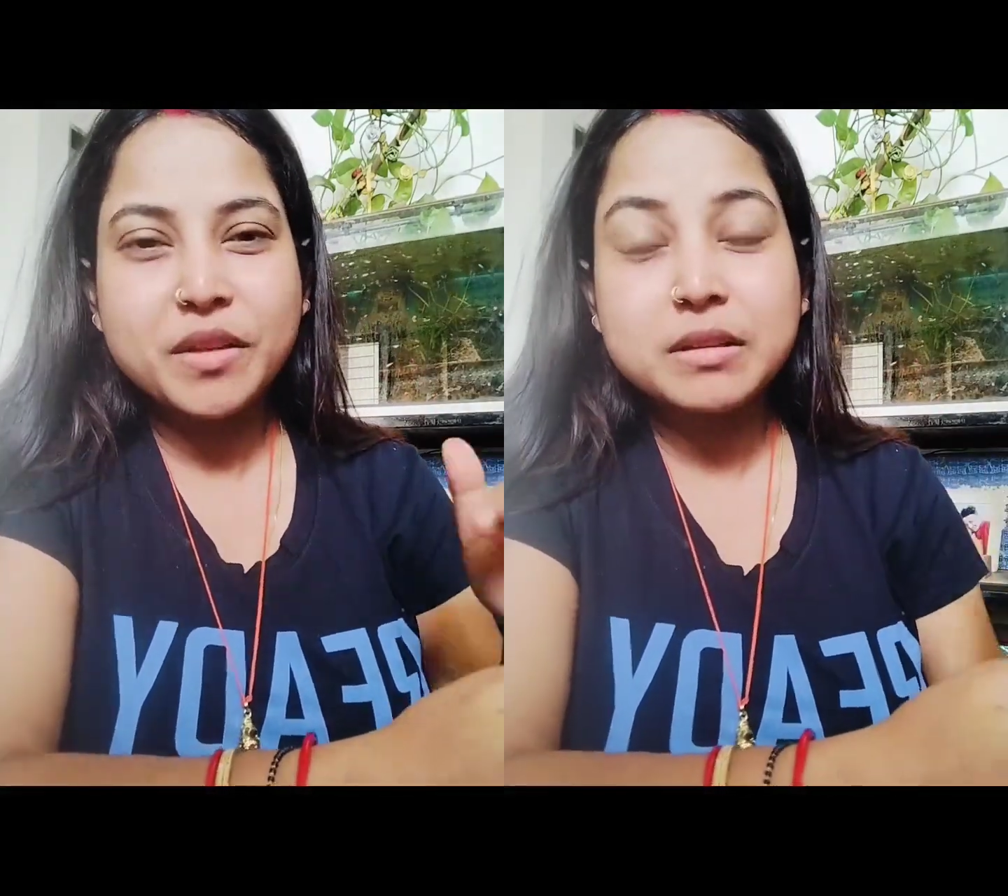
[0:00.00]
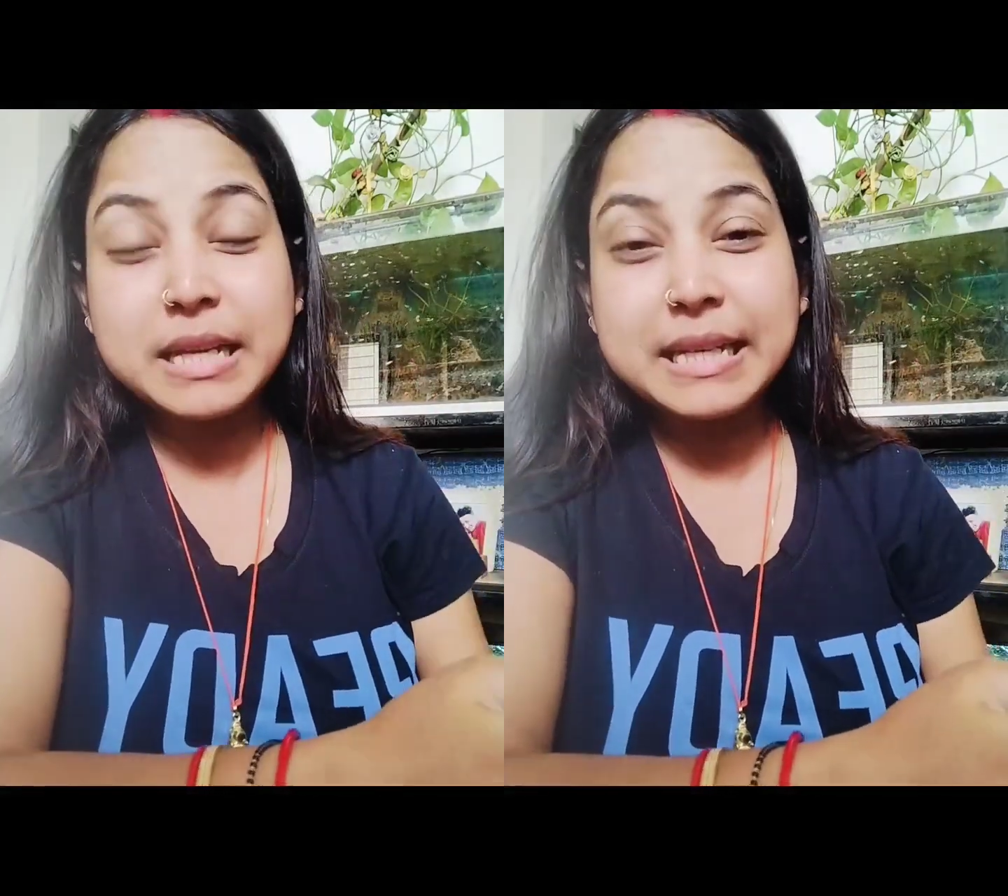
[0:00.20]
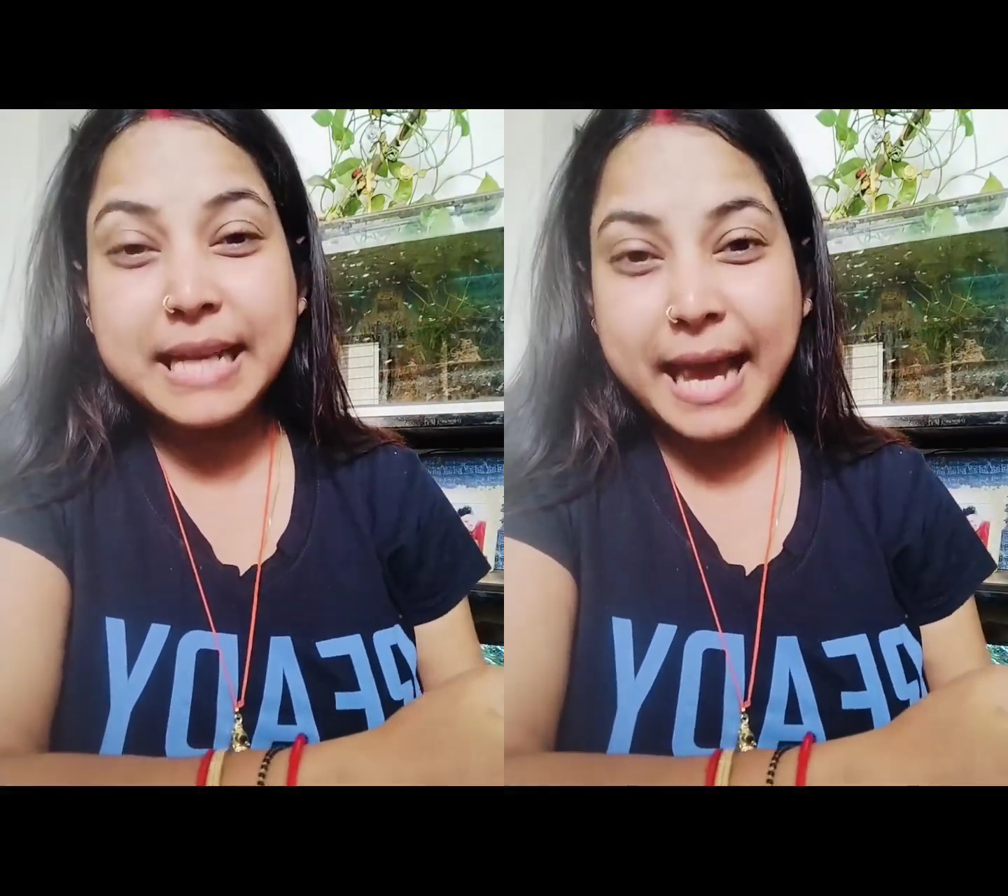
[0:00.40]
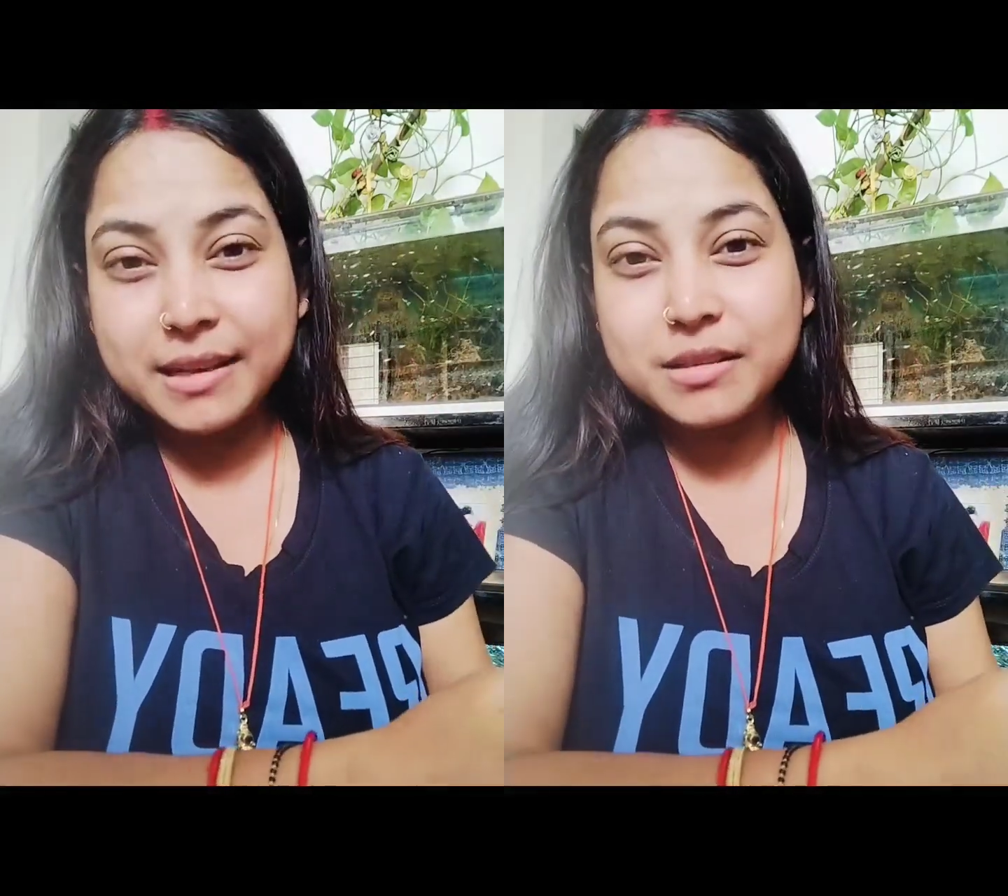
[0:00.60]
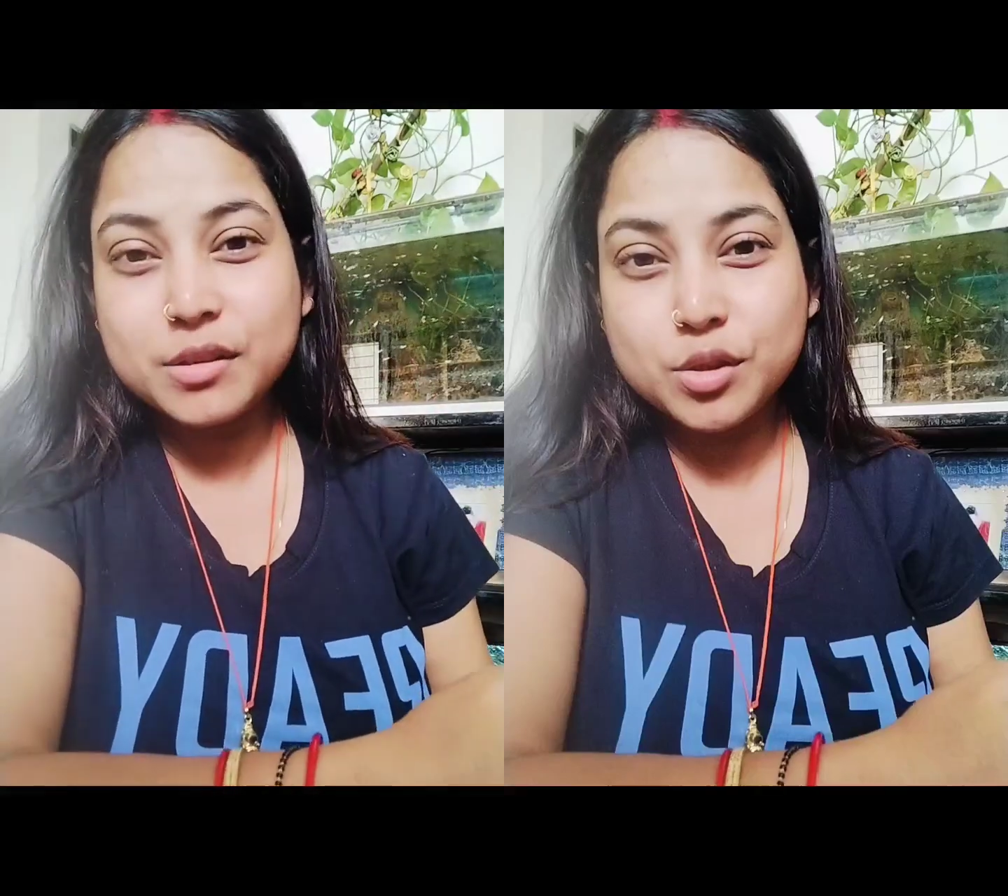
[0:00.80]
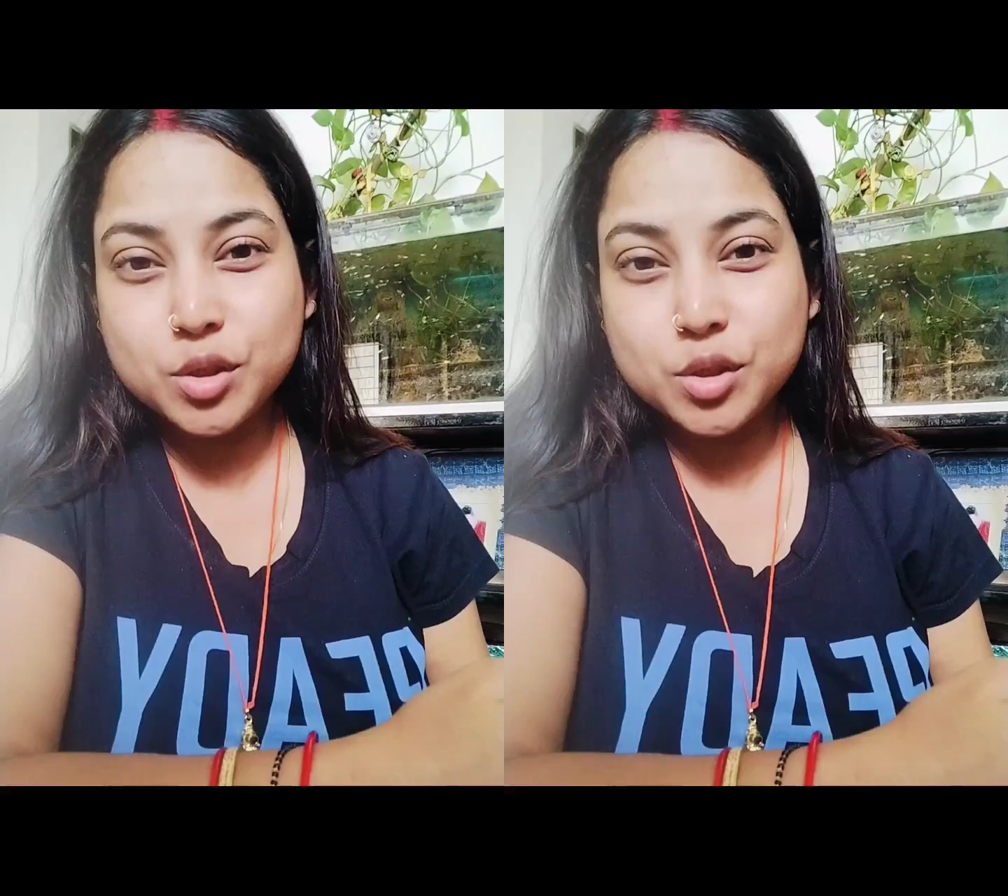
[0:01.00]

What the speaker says: detan